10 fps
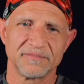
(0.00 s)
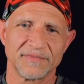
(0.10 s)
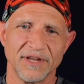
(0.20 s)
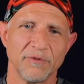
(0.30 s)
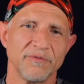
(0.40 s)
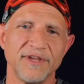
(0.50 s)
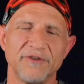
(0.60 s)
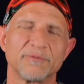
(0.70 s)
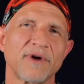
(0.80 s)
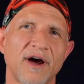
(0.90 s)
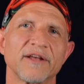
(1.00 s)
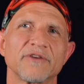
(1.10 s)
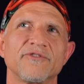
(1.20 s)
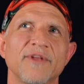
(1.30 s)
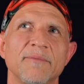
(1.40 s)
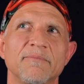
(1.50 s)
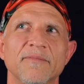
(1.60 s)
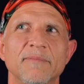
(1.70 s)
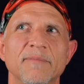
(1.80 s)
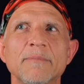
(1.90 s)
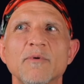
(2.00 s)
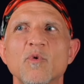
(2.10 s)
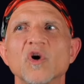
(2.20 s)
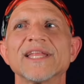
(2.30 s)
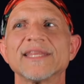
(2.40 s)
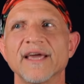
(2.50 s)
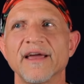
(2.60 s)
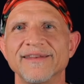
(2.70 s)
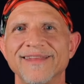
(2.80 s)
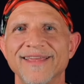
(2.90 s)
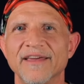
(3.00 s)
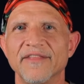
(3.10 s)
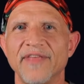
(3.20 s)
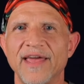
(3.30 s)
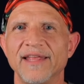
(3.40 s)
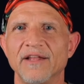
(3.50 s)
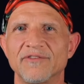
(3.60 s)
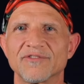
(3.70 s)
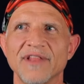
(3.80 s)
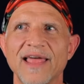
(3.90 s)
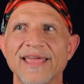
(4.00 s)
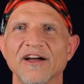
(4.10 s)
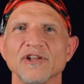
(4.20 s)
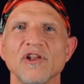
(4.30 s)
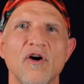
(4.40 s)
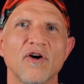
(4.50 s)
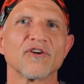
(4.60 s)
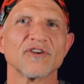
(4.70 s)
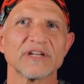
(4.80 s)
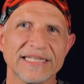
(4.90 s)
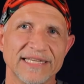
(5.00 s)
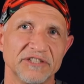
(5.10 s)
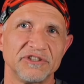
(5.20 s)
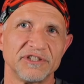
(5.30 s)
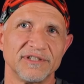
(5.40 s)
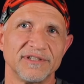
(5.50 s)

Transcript: these products, is that people will get the idea that it's like a longer leash.